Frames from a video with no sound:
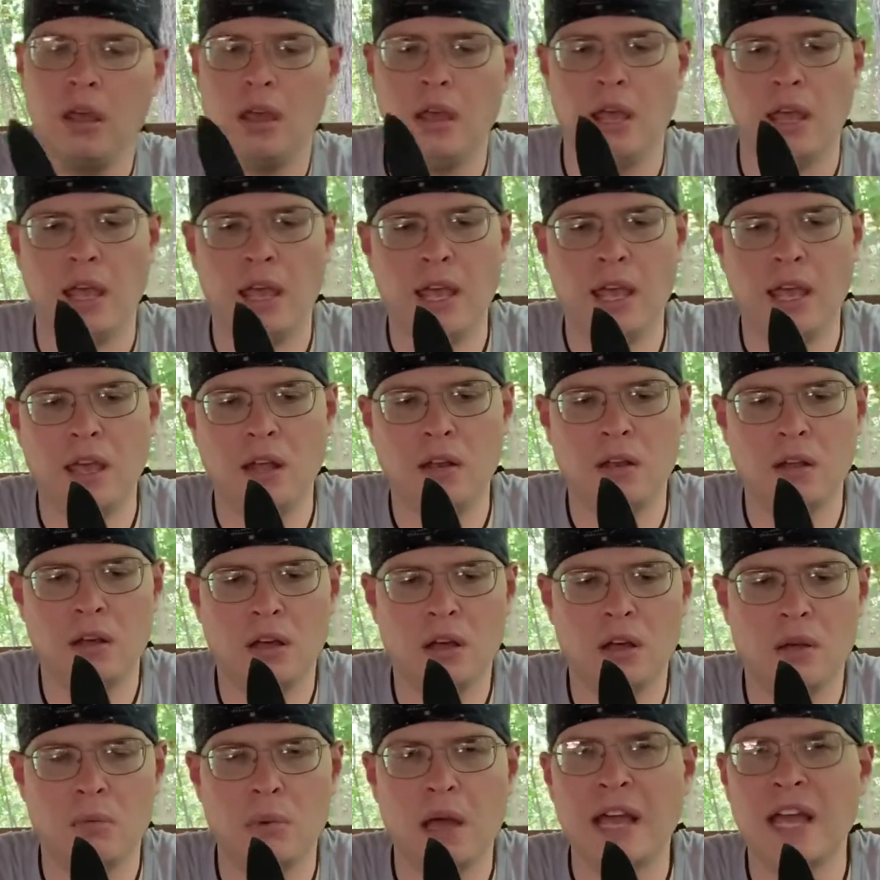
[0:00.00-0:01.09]
And
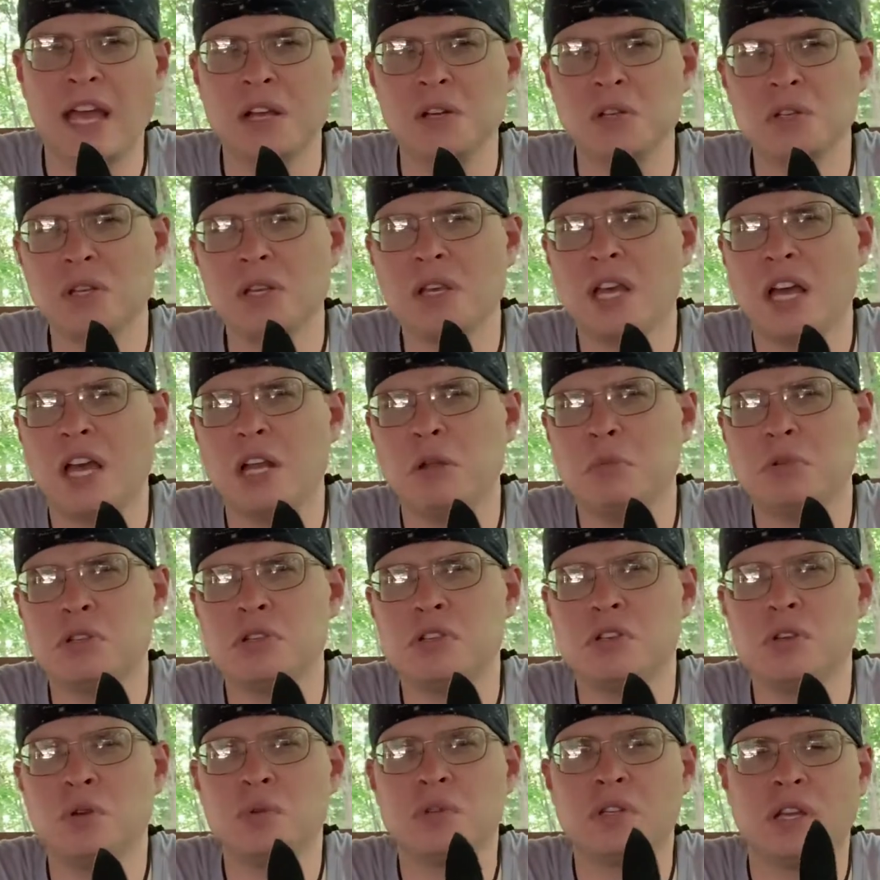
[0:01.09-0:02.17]
I actually kind of miss
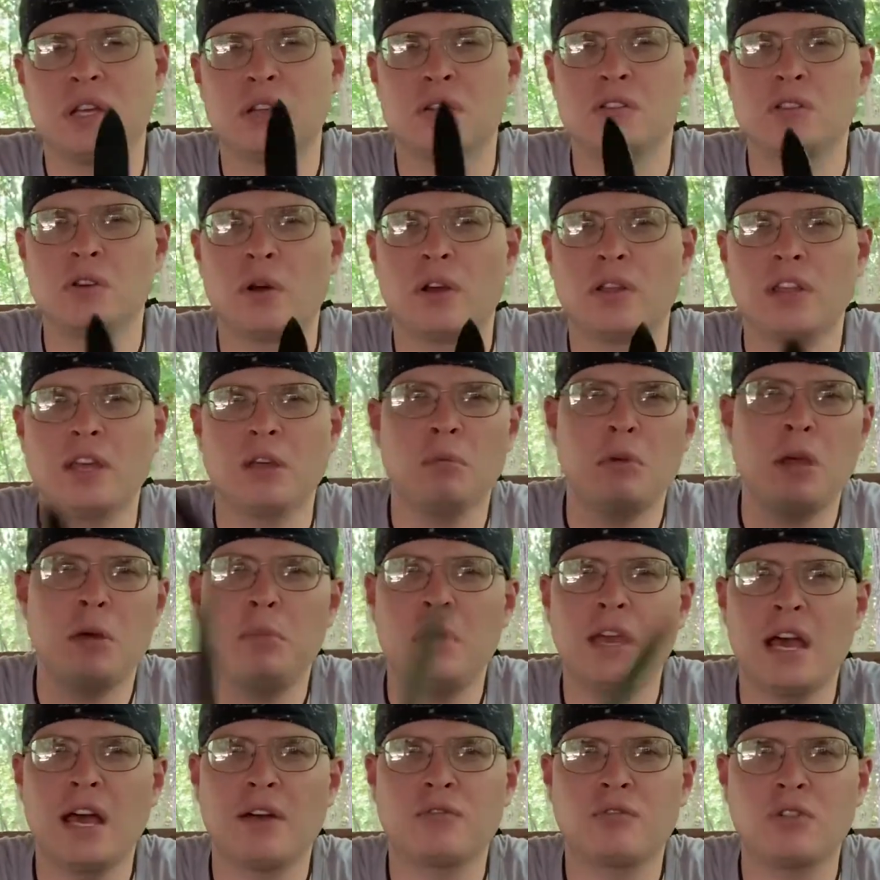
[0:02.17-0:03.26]
using it, so I think
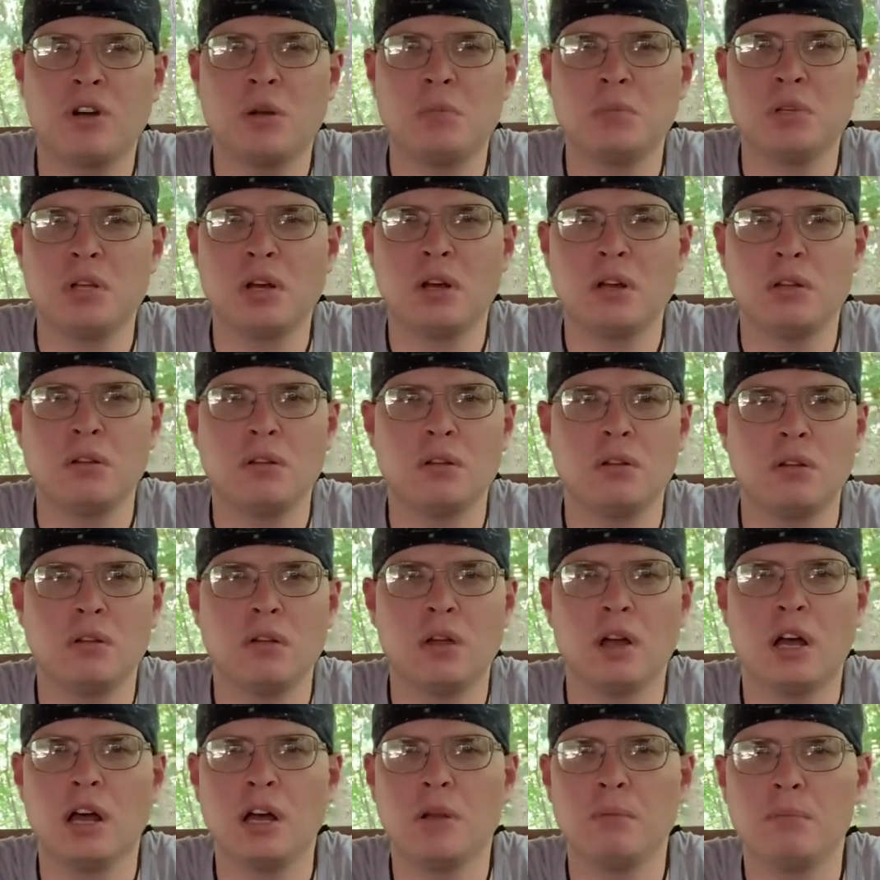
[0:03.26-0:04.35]
maybe after I'm done
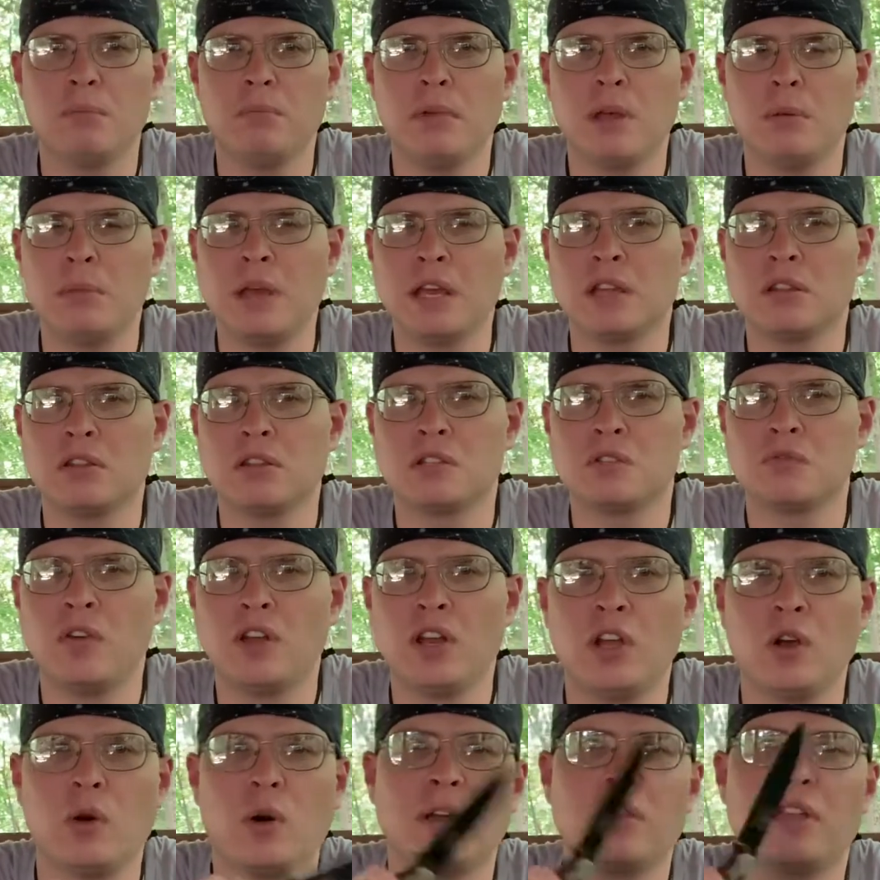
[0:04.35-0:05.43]
making this
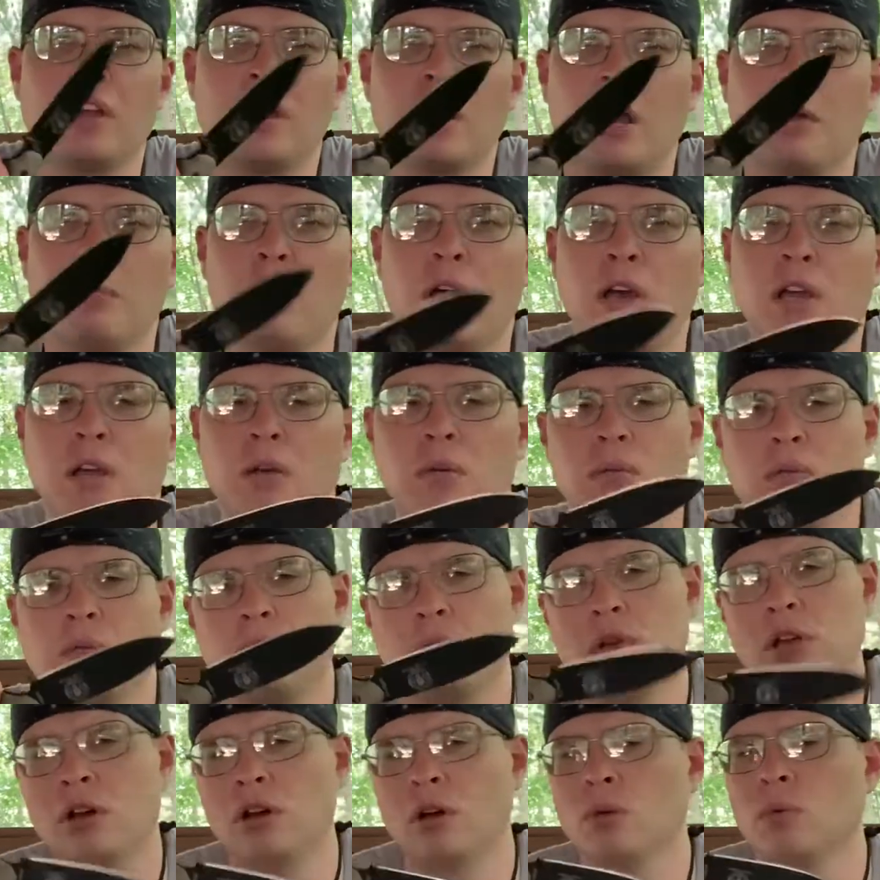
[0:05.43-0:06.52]
video, I think I might,
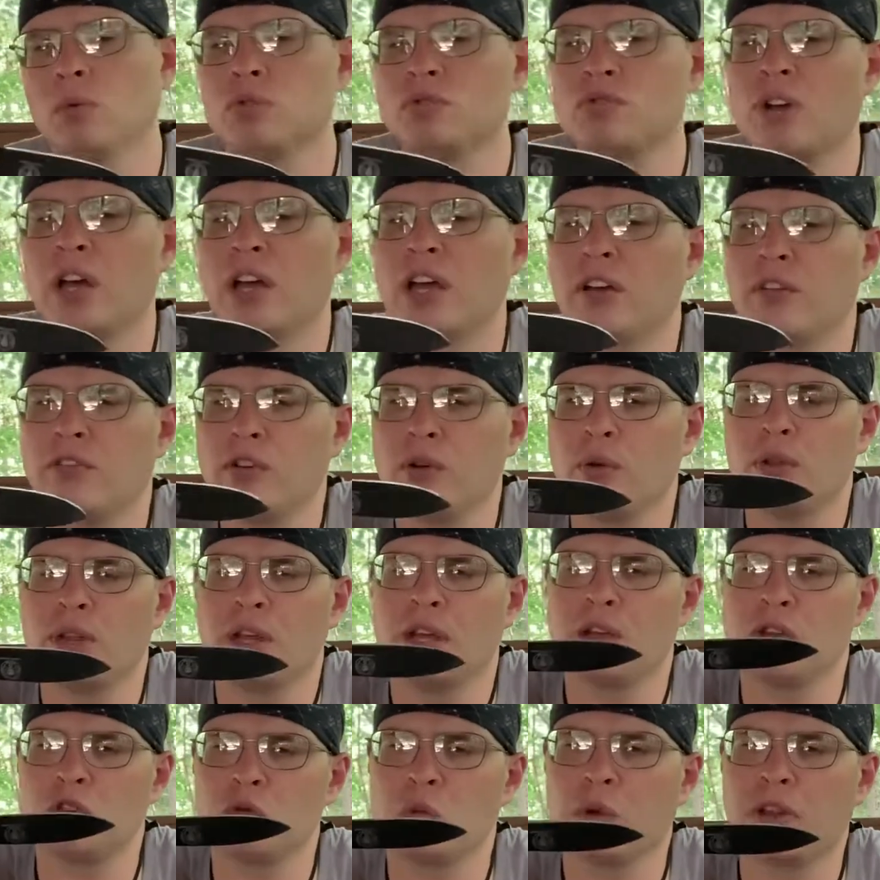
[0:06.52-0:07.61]
try a few
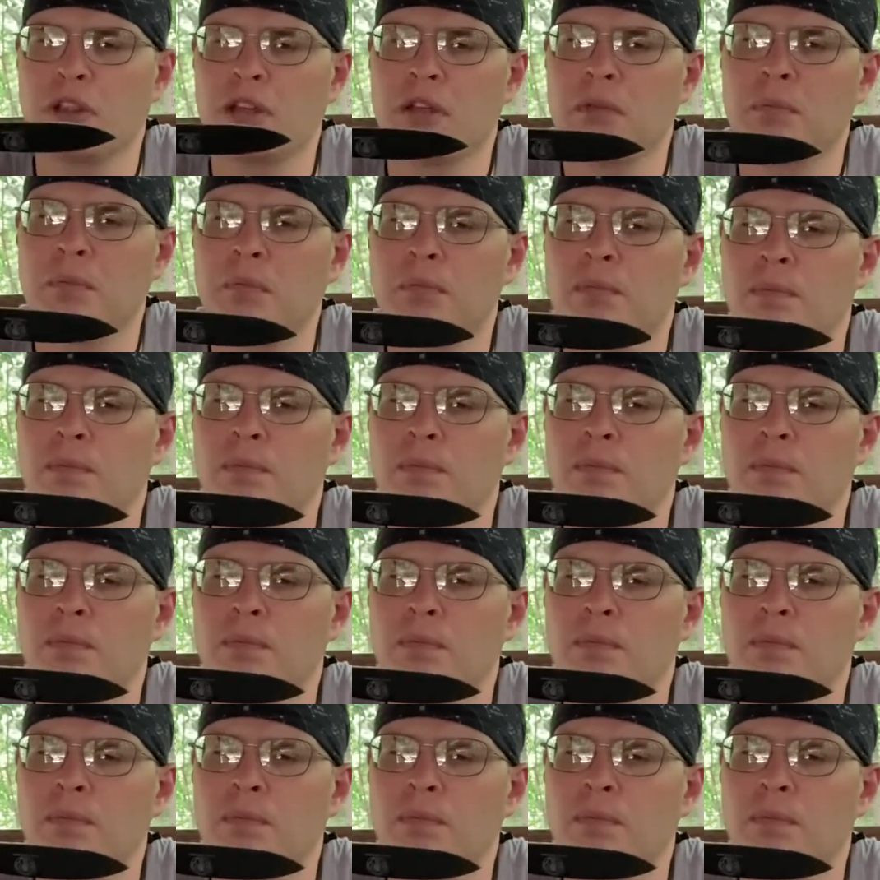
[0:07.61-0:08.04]
things with it.